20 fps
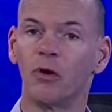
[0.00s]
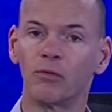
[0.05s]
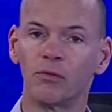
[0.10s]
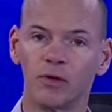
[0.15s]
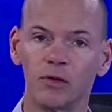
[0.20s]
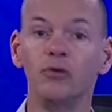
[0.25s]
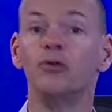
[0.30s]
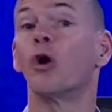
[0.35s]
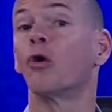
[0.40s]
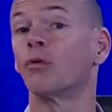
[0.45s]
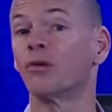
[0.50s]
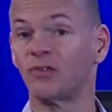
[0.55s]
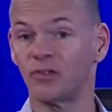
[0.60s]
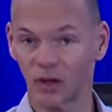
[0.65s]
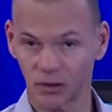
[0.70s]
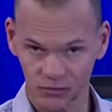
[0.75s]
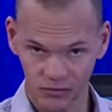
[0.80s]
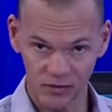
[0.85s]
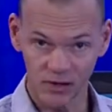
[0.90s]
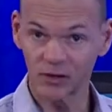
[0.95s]
re no
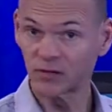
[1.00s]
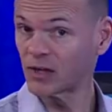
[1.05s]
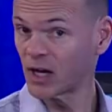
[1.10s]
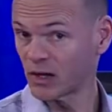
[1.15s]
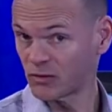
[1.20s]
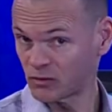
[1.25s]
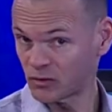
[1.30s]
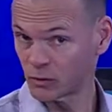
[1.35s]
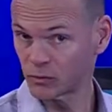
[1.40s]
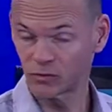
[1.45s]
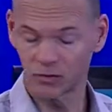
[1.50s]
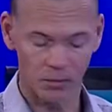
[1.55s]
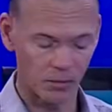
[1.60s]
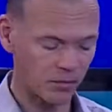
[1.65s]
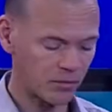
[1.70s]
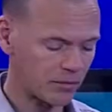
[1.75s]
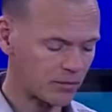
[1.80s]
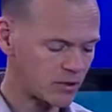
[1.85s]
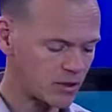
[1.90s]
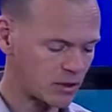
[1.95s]
results in this case, so some of
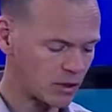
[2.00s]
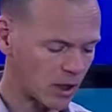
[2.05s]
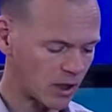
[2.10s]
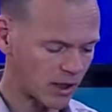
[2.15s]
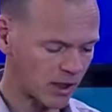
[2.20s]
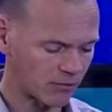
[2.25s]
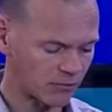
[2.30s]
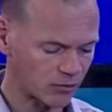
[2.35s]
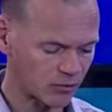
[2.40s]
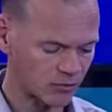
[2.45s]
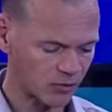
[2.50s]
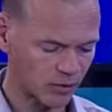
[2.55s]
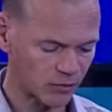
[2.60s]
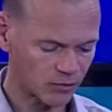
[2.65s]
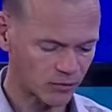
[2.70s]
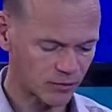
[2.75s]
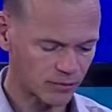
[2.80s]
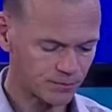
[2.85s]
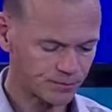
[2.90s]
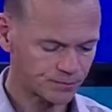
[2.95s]
them did not have results.